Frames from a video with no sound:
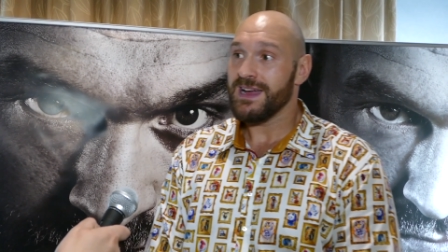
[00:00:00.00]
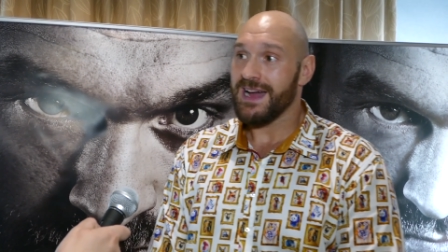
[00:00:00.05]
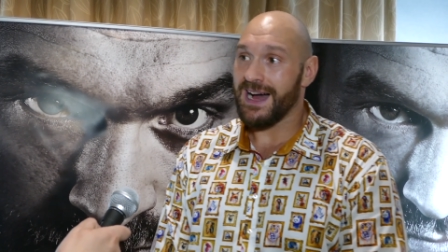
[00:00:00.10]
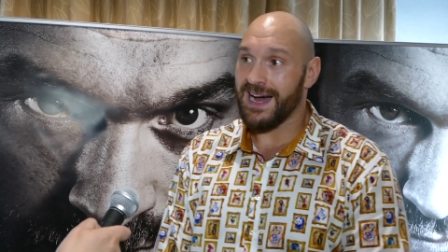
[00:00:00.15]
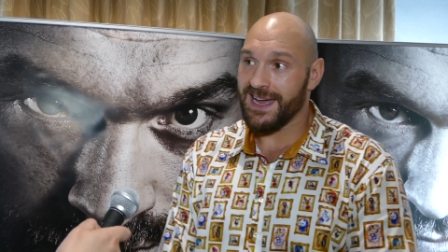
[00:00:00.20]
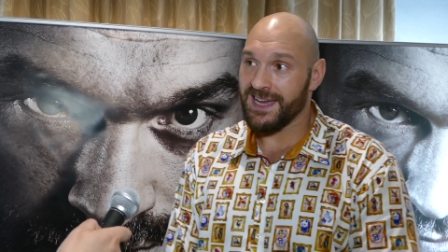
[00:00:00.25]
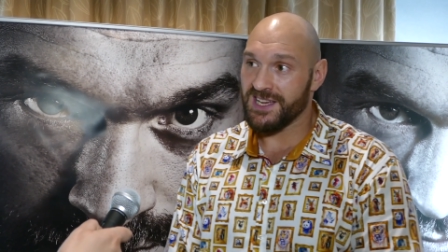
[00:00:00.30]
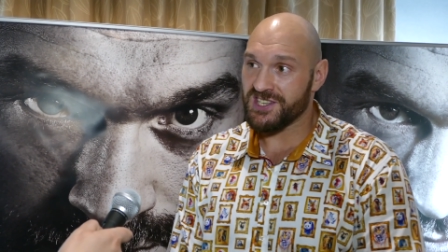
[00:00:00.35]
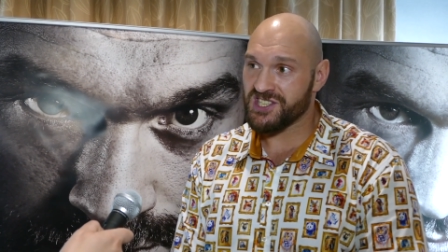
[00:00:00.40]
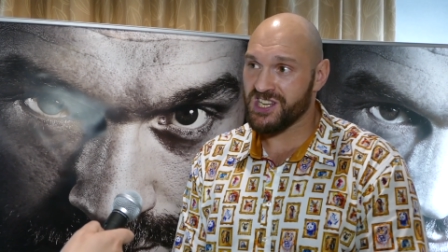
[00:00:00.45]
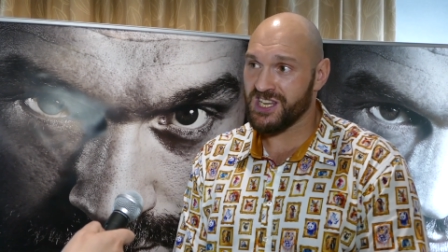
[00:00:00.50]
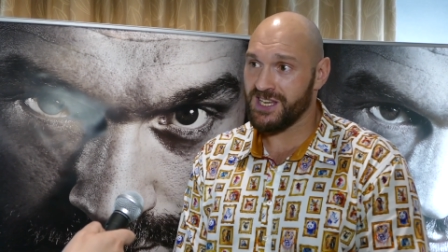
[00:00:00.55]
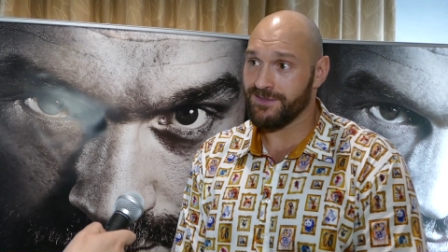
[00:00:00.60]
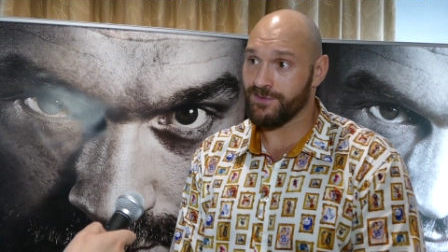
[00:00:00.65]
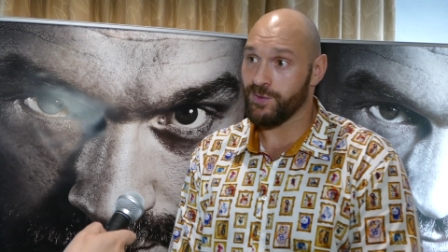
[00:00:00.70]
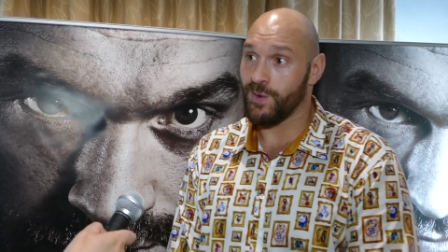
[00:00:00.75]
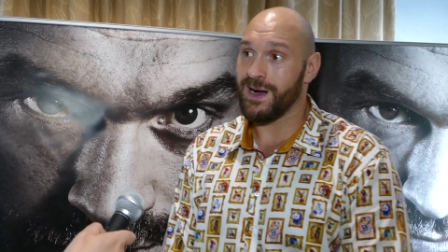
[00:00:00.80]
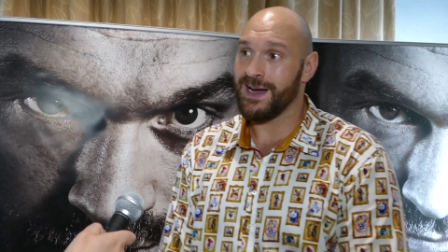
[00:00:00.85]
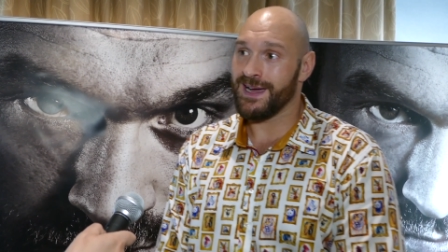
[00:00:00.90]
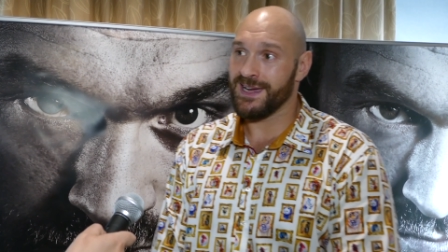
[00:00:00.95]
I achieved
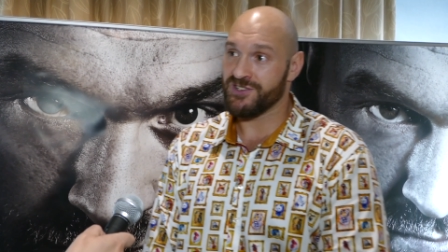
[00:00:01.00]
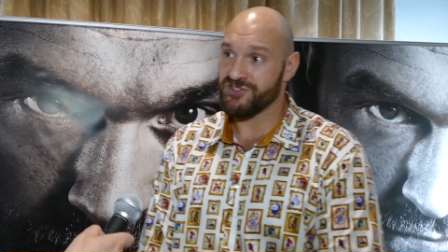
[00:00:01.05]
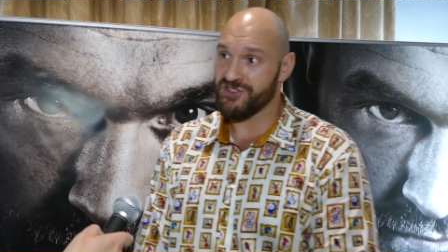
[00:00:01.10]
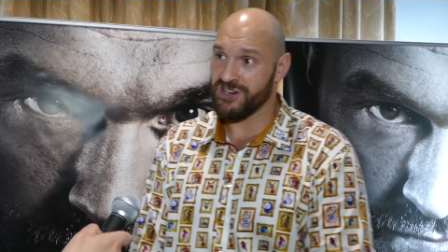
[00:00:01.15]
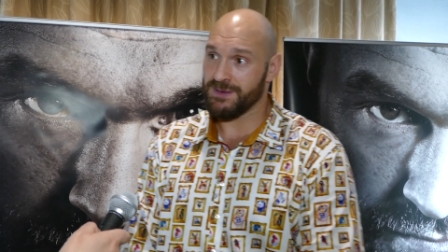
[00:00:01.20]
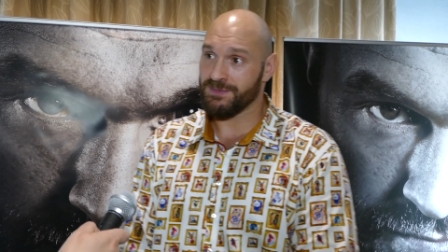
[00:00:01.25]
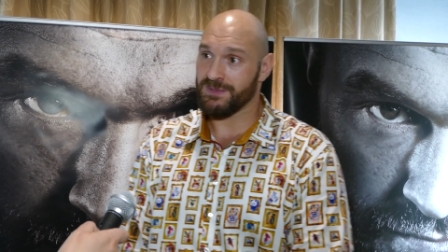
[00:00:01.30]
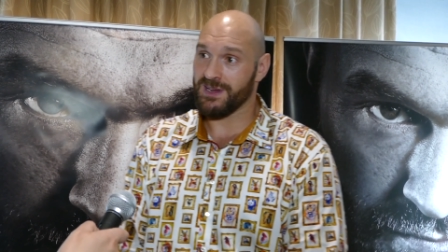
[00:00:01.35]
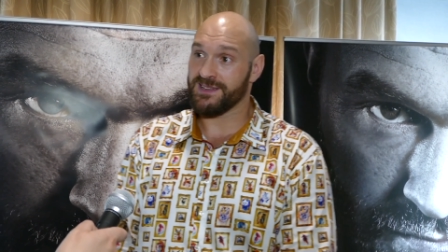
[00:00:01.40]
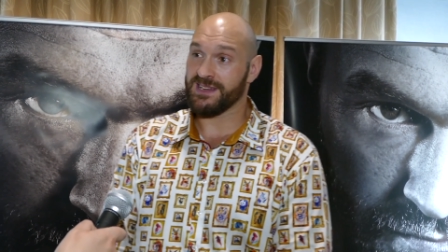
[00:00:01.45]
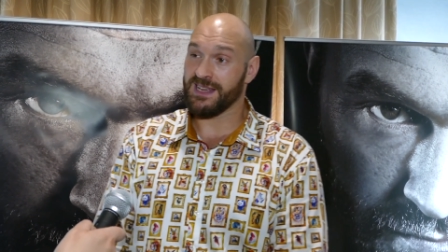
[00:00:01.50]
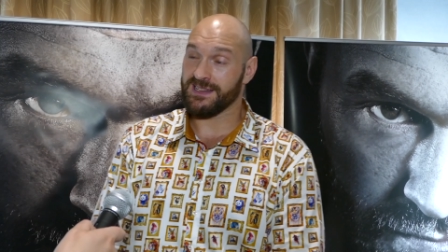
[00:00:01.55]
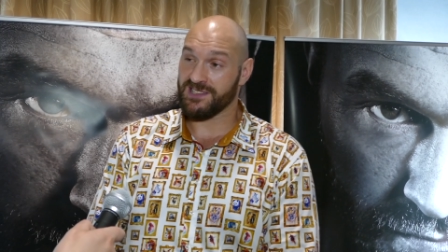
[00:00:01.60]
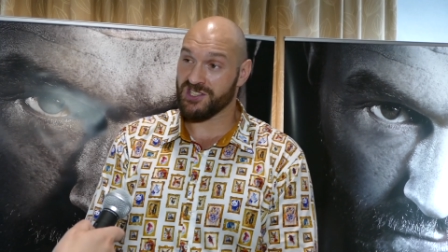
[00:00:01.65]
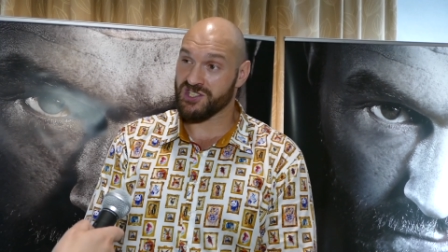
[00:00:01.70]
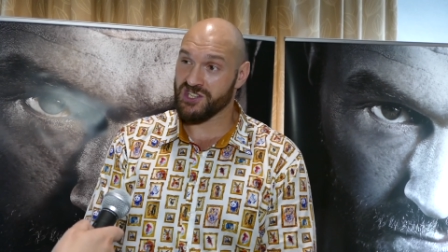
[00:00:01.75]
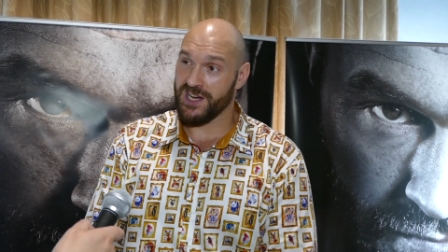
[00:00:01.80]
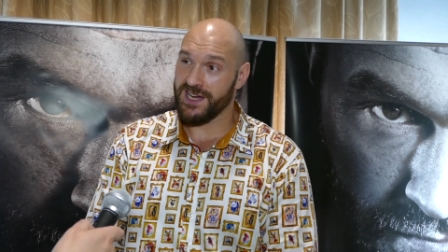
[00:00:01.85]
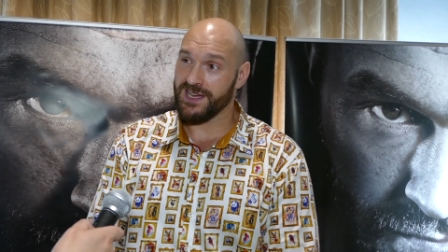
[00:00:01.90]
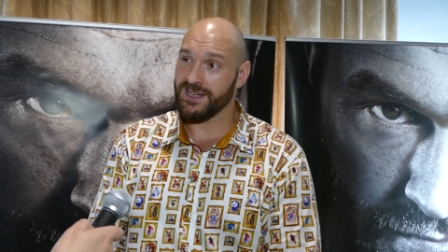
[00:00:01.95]
what I dreamed as, as a
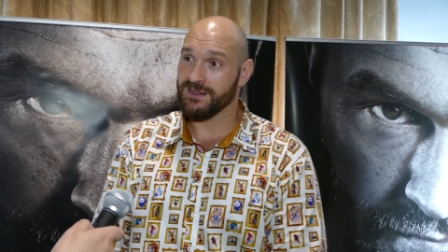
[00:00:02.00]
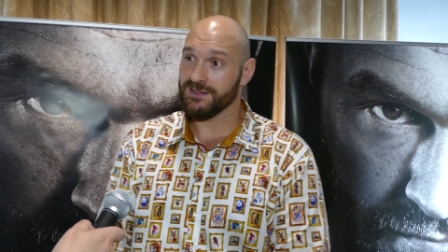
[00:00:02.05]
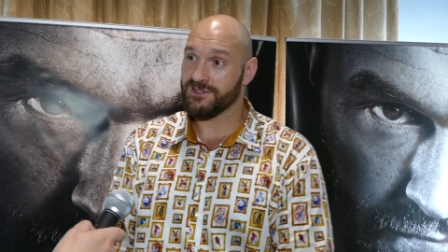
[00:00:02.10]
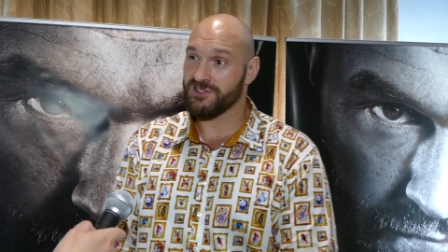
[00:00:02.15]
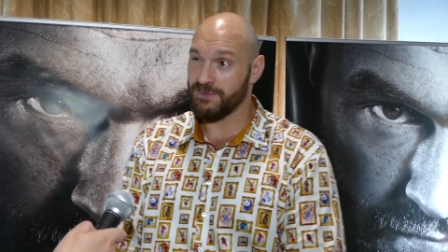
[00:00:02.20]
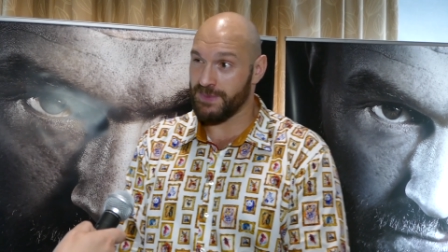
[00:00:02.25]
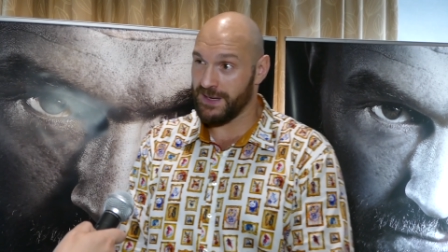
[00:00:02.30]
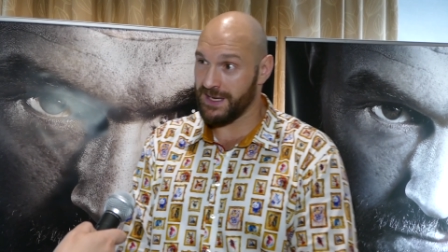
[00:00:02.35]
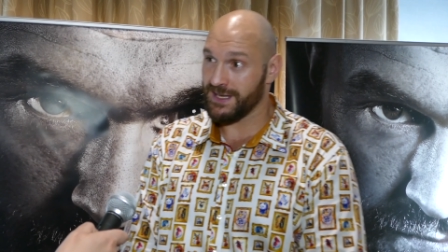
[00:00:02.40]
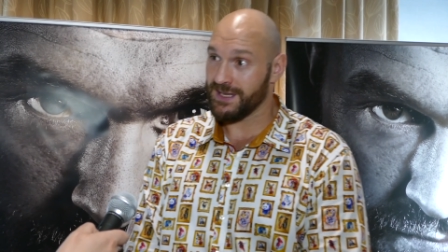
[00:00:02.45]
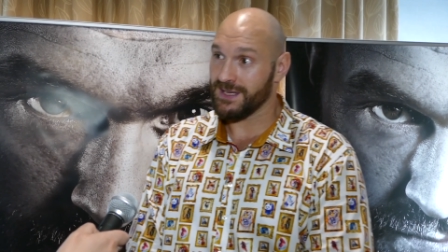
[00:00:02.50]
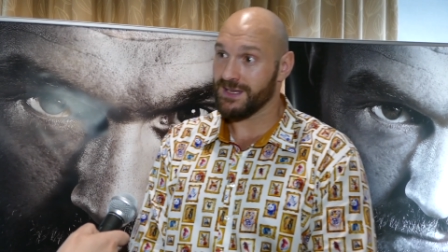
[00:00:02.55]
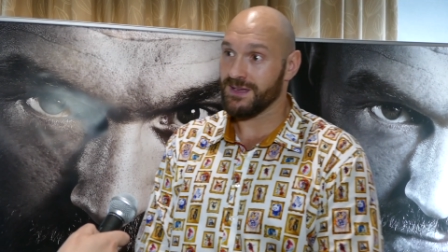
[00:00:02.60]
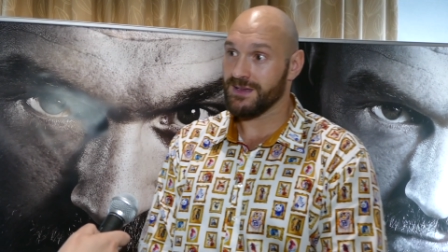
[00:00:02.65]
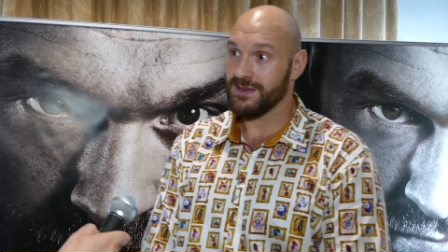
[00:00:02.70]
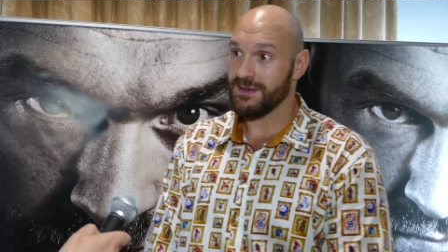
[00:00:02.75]
child to be.